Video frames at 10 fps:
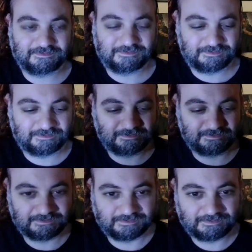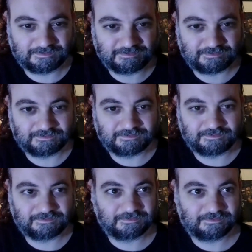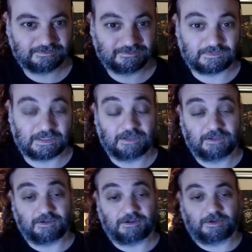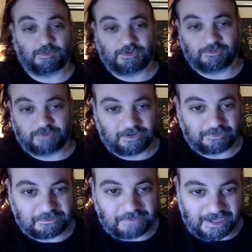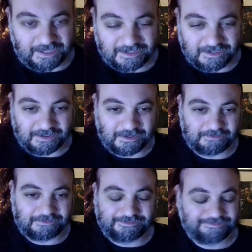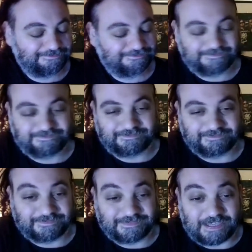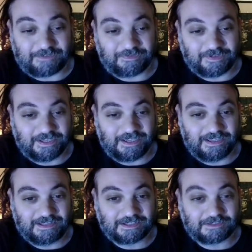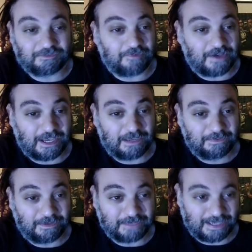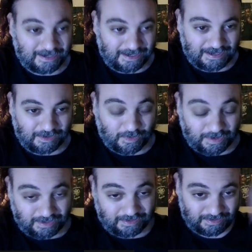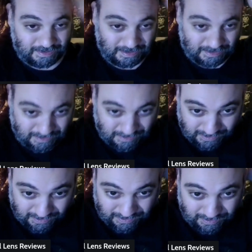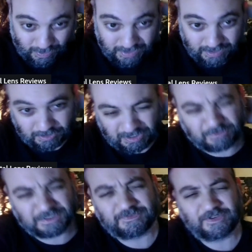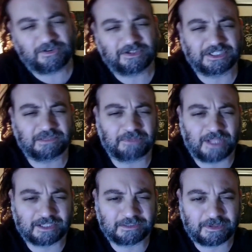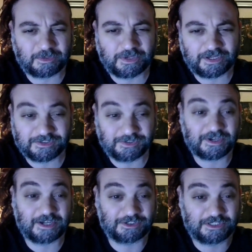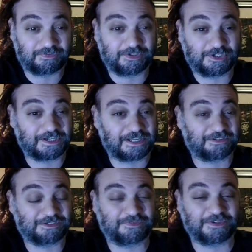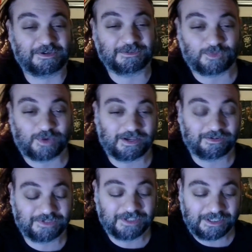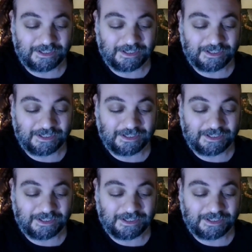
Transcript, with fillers: Got the whole dog deep in the... All right, well, right off the bat, um, definitely like the vibe I'm getting anyway. The uh, the way they look. I hope this video doesn't get blocked, by the way, because you guys should definitely check out this video. It's wild.